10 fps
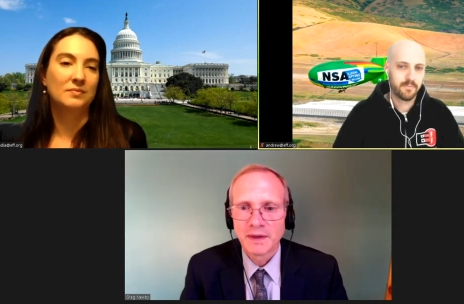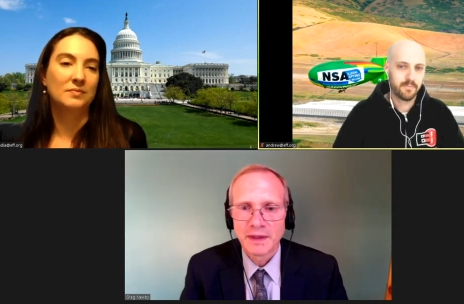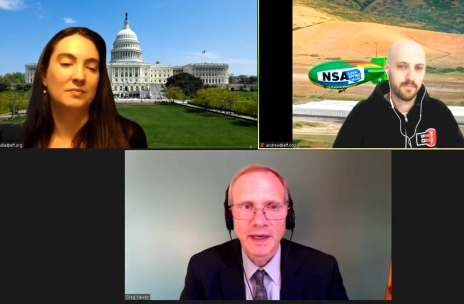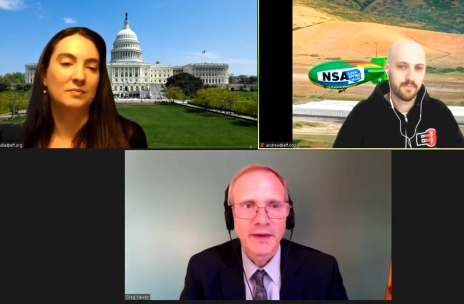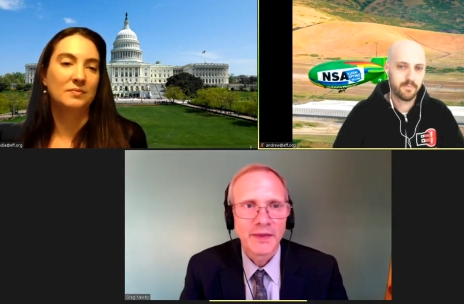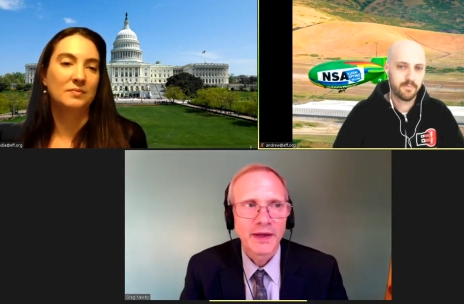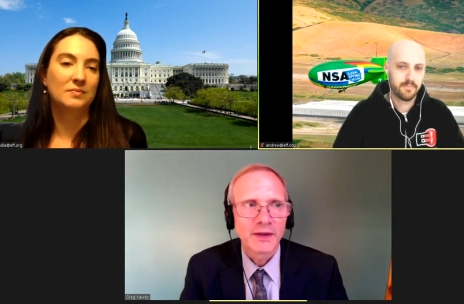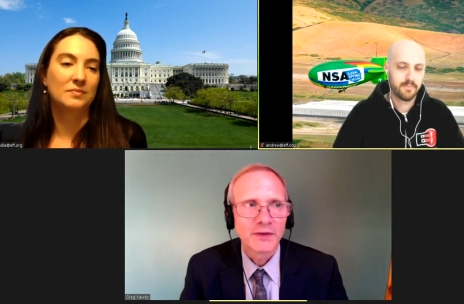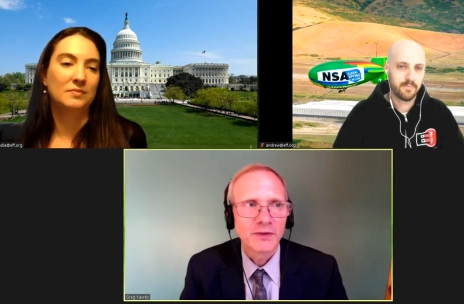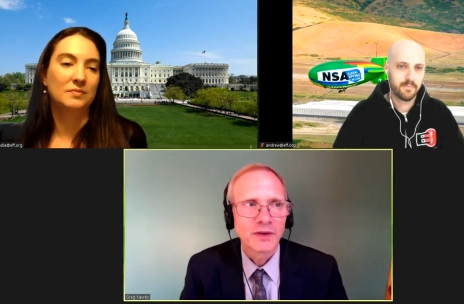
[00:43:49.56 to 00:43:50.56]
Speaker 1: Yeah,
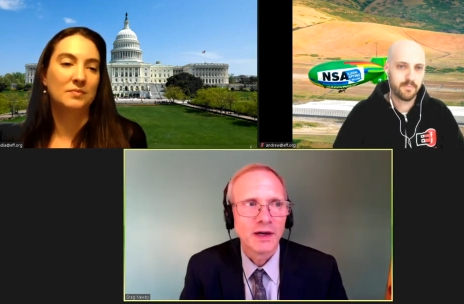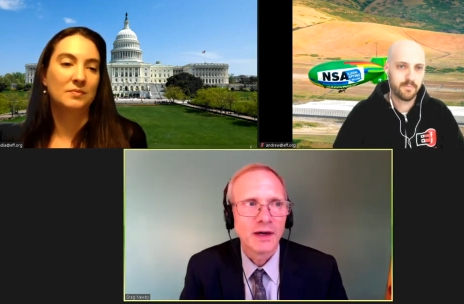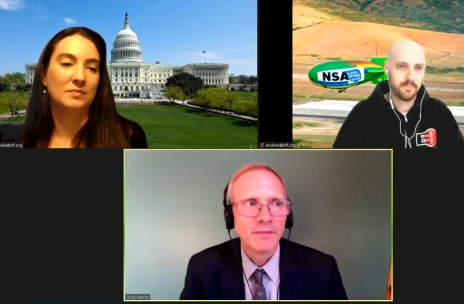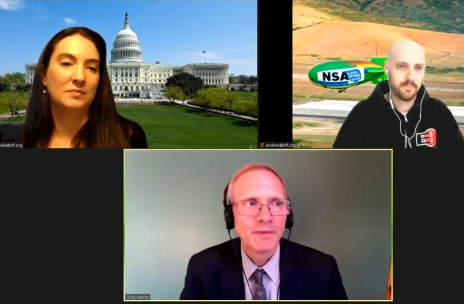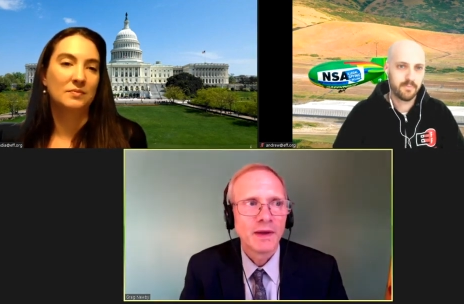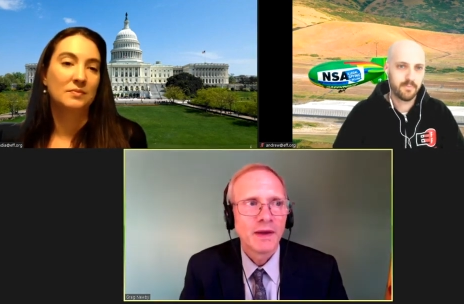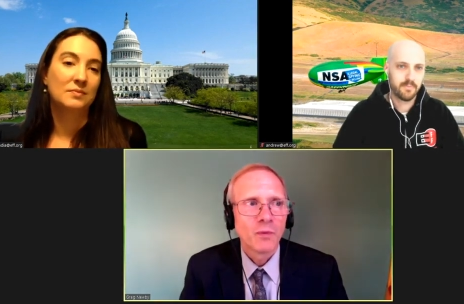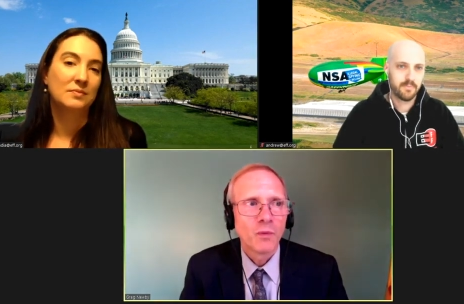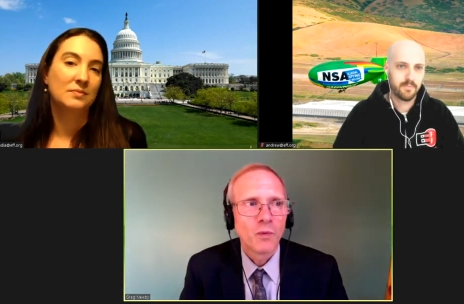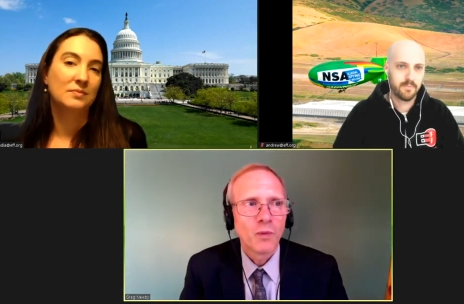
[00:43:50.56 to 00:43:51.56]
thanks.
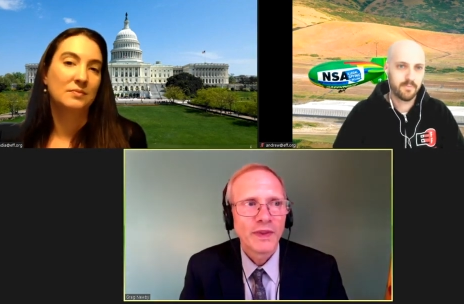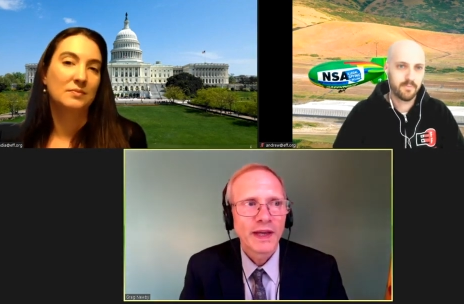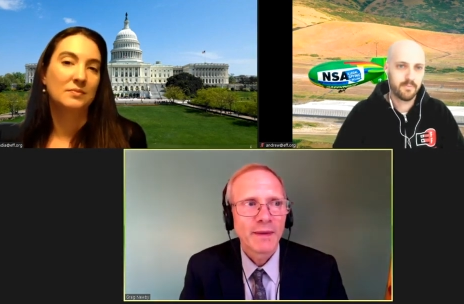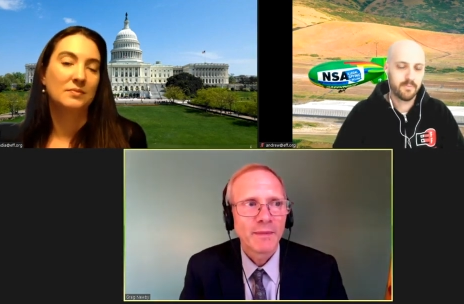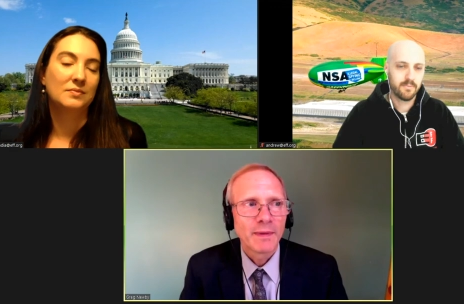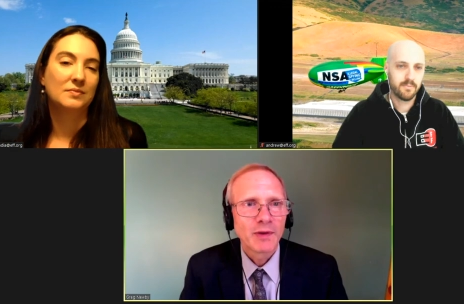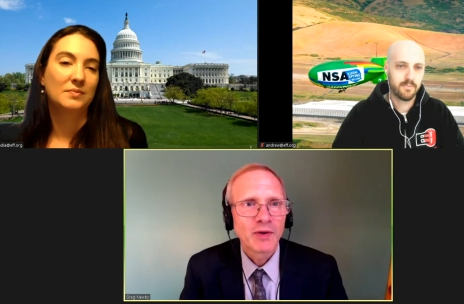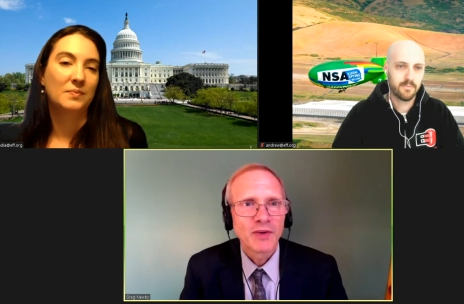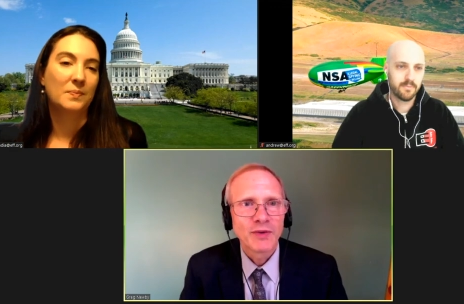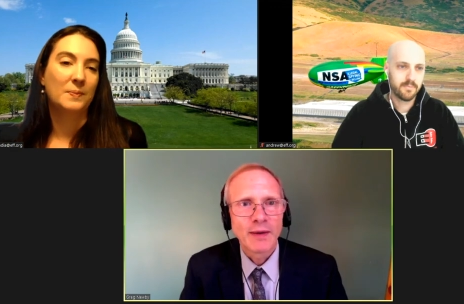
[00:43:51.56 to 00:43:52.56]
One thing I'm
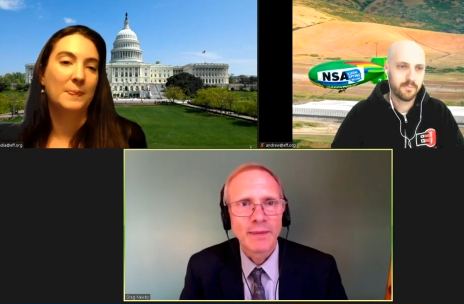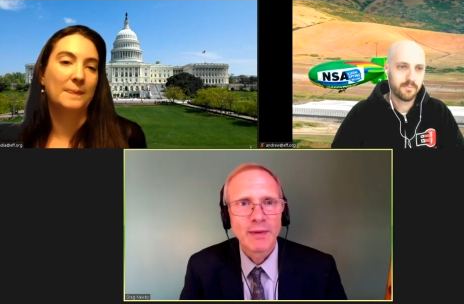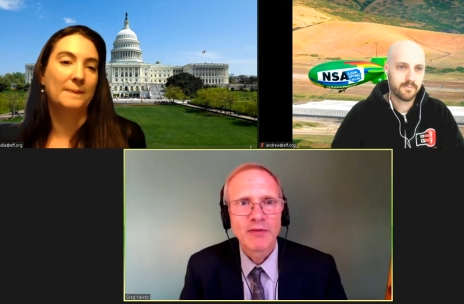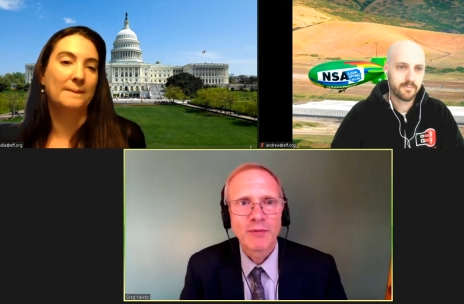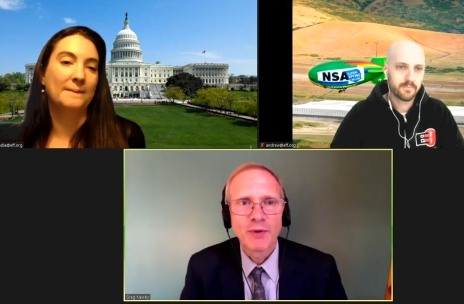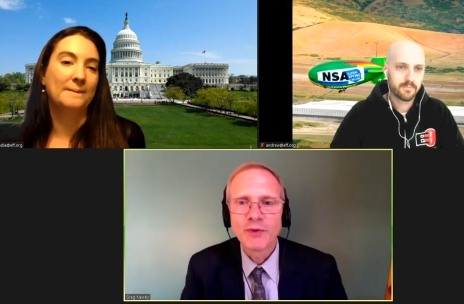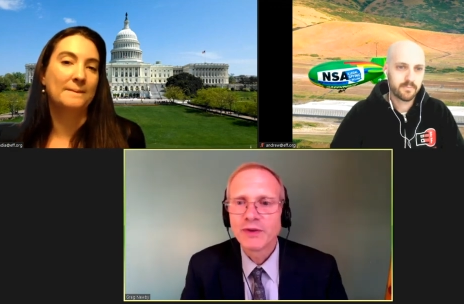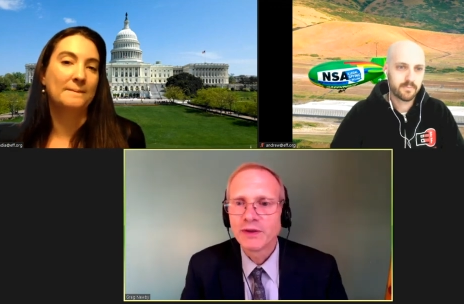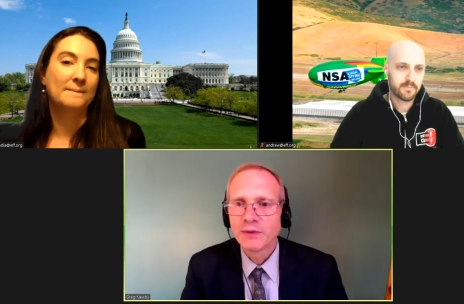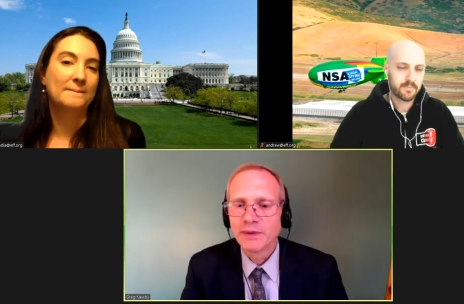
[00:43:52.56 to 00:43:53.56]
curious about, maybe for both of
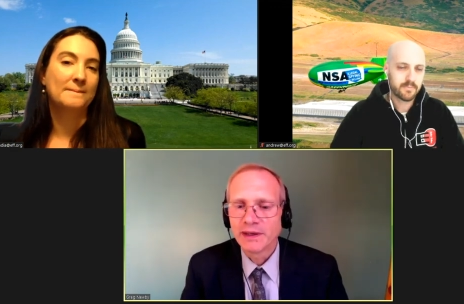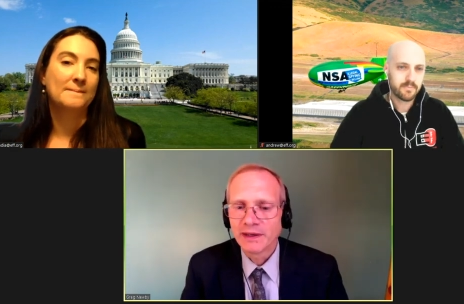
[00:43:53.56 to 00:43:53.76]
you,